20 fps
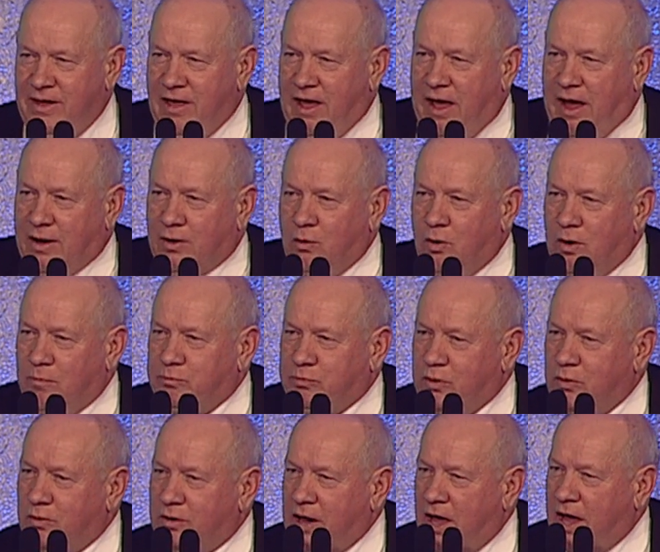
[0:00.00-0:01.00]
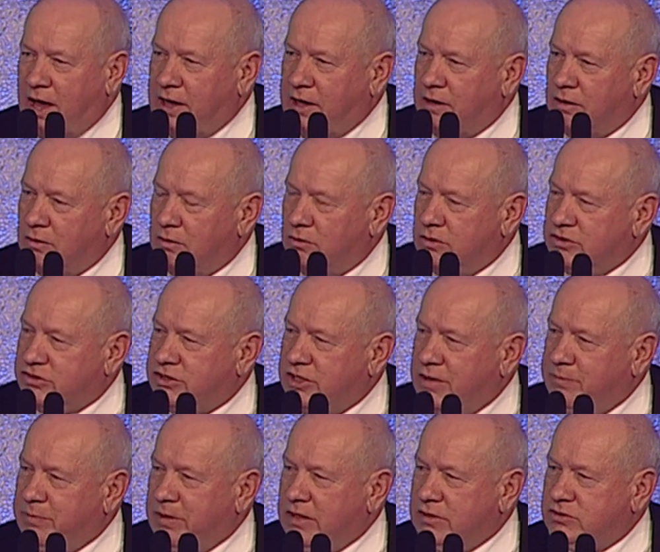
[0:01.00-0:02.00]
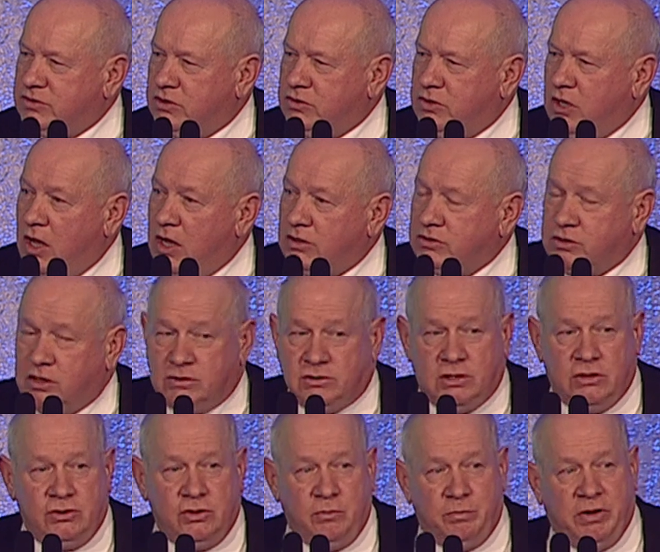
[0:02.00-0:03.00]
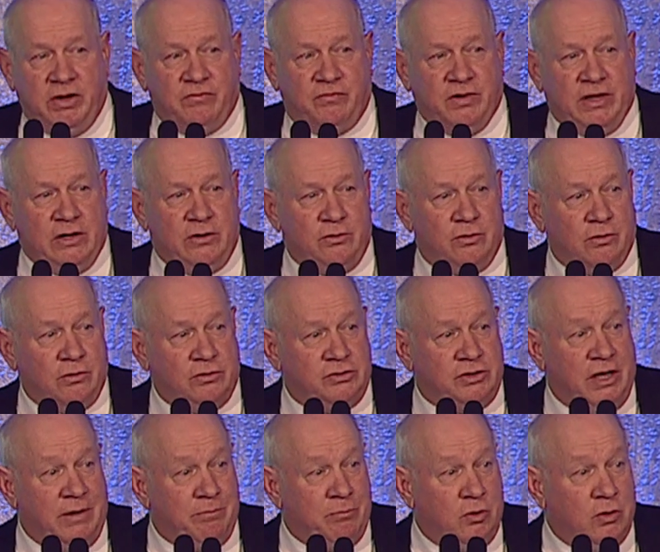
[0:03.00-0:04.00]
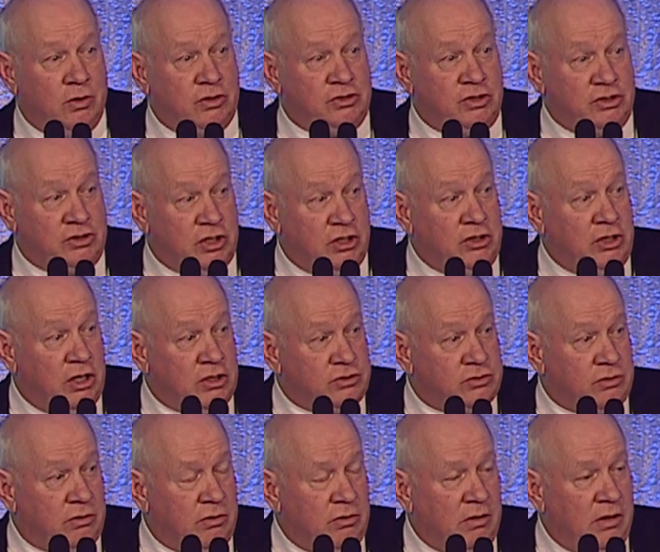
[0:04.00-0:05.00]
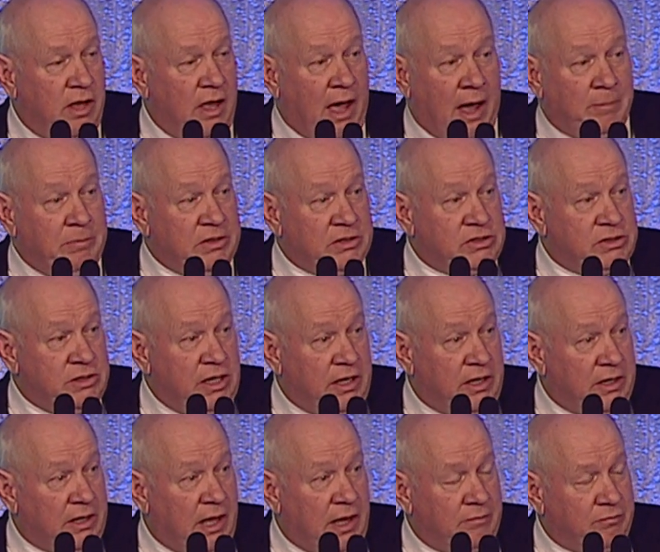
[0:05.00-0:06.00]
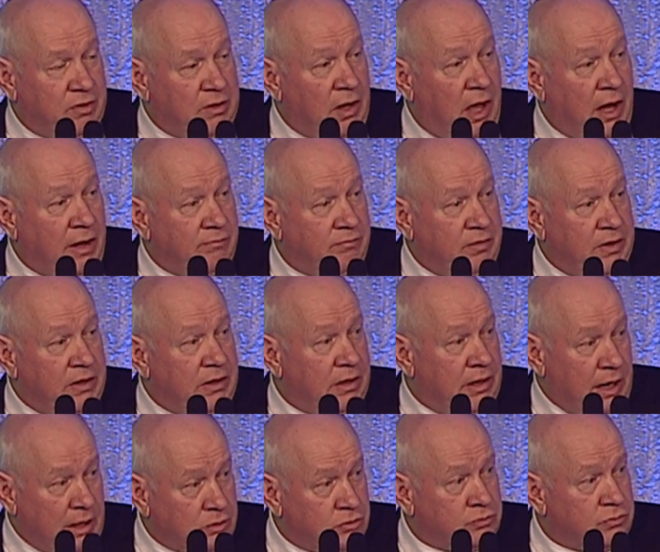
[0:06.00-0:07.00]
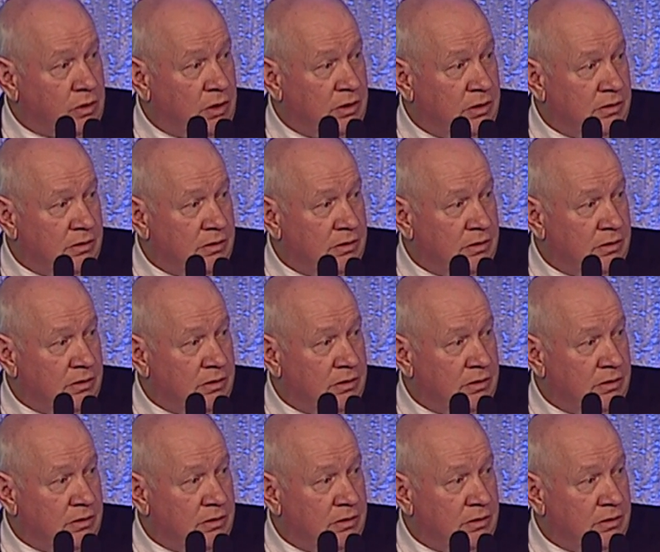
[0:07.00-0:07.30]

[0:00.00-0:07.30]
I go up through and I handle her sheep, and I said, gosh, I said, you've been feeding your sheep good? She said, yes, sir. I've been sneaking out of a night feeding it extra.